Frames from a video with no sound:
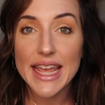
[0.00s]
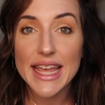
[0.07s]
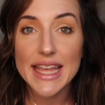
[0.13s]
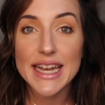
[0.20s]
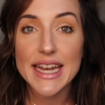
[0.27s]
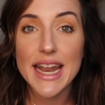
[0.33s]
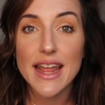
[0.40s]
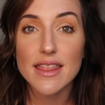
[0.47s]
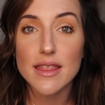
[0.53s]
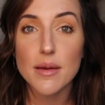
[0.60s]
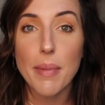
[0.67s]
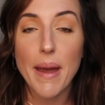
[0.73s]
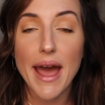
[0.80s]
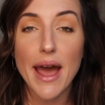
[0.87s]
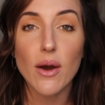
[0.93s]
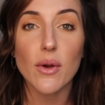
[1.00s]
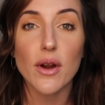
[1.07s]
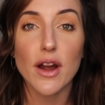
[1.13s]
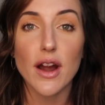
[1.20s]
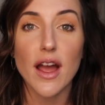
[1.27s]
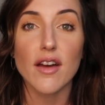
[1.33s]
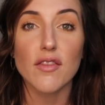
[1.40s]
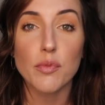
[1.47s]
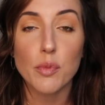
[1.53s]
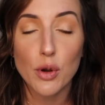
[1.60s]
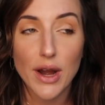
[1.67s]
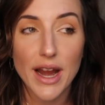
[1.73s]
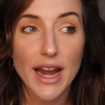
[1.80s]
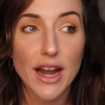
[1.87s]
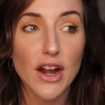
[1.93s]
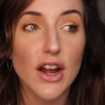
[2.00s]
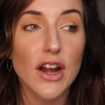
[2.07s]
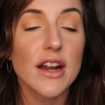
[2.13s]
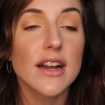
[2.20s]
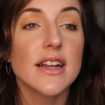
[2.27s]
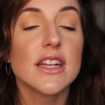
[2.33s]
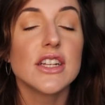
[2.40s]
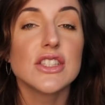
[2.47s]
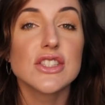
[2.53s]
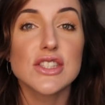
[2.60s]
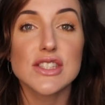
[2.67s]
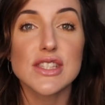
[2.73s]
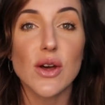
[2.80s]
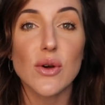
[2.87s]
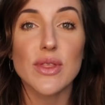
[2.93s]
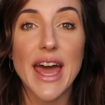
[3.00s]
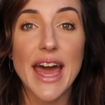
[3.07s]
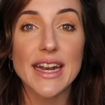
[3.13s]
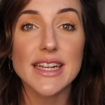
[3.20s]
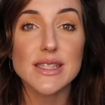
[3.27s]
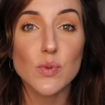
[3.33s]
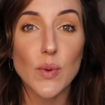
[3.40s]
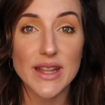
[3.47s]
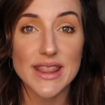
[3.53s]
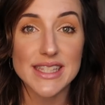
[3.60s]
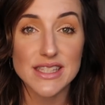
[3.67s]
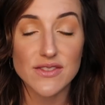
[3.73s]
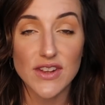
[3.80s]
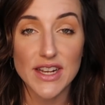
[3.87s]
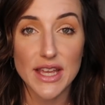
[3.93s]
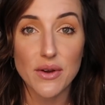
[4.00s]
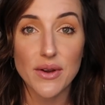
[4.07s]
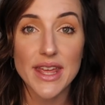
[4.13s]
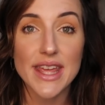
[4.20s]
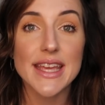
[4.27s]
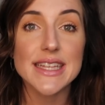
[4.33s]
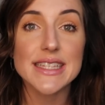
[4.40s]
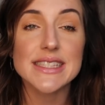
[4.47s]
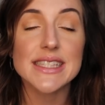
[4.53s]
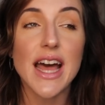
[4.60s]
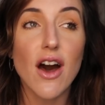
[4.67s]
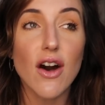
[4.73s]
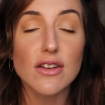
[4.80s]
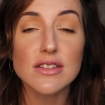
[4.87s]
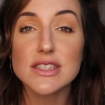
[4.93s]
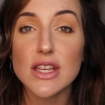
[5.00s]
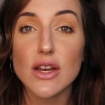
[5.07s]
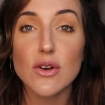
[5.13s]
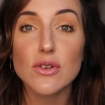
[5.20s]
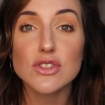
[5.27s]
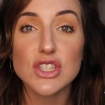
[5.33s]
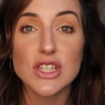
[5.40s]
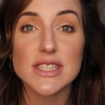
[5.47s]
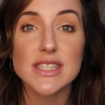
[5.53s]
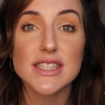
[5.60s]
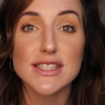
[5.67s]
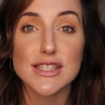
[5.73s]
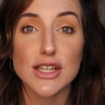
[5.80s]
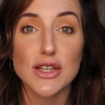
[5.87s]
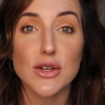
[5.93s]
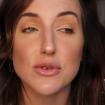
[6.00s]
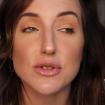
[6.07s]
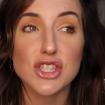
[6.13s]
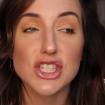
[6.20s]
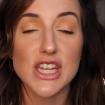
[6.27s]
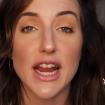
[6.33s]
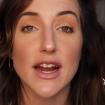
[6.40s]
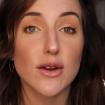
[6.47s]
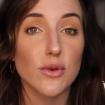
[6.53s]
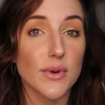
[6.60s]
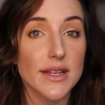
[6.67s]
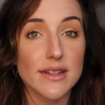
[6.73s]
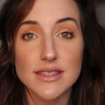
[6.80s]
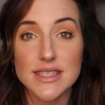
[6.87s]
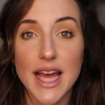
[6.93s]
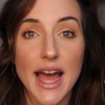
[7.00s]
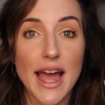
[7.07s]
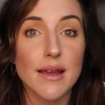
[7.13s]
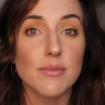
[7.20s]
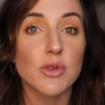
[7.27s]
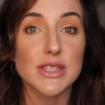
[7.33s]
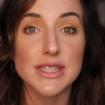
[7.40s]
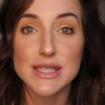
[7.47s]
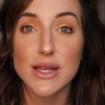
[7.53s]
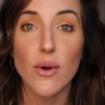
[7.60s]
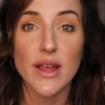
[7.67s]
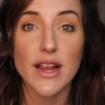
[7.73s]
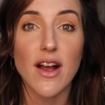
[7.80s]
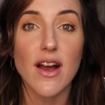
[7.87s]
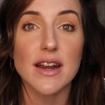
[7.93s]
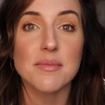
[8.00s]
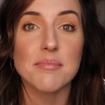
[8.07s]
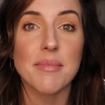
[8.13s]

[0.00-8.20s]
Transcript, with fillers: in the power of prayer. So that is what this video is. Also just to share real time what's going on